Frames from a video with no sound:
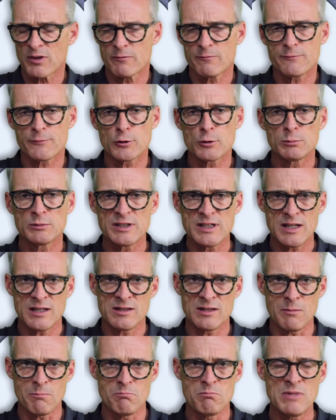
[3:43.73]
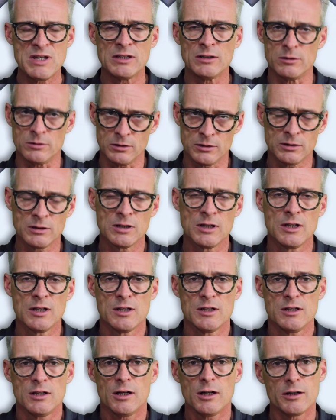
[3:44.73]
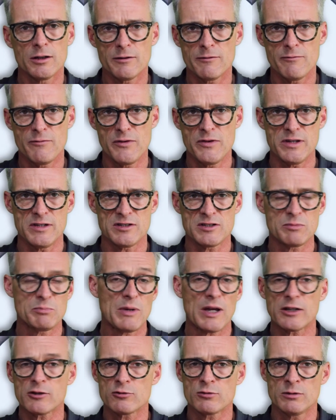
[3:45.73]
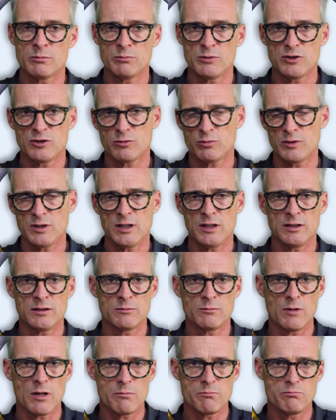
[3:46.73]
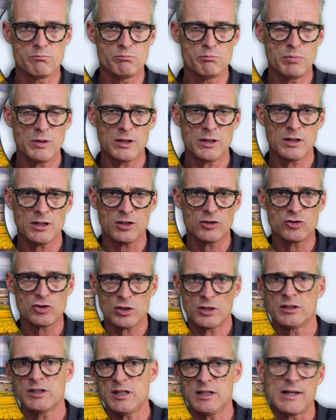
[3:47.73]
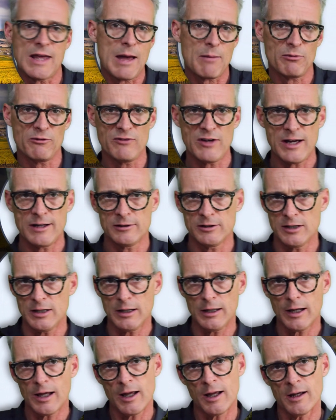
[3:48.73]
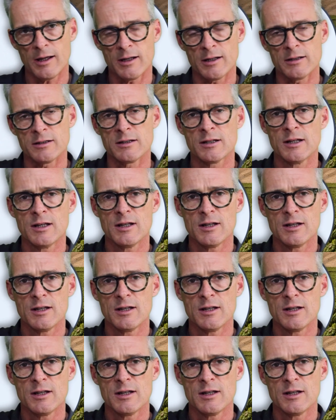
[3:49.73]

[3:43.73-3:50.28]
firmly in the middle of the spectrum between big chunky Napa Valley and